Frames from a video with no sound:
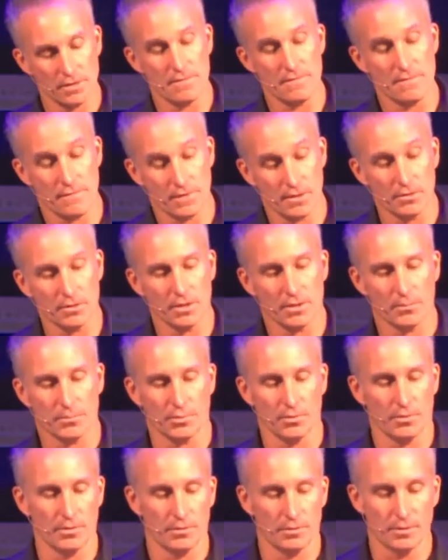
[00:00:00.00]
very
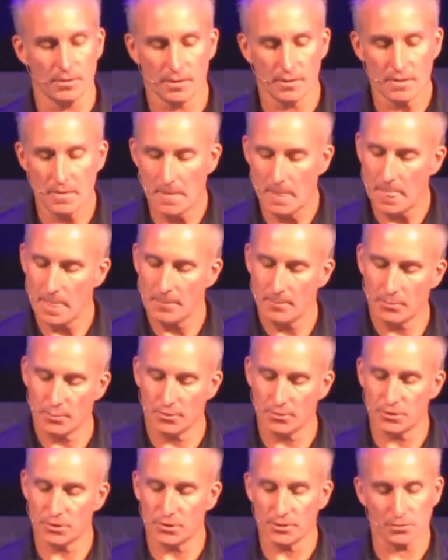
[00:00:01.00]
important
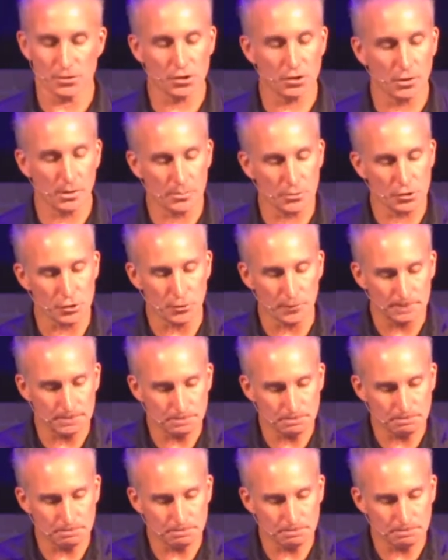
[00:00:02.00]
portion of Scripture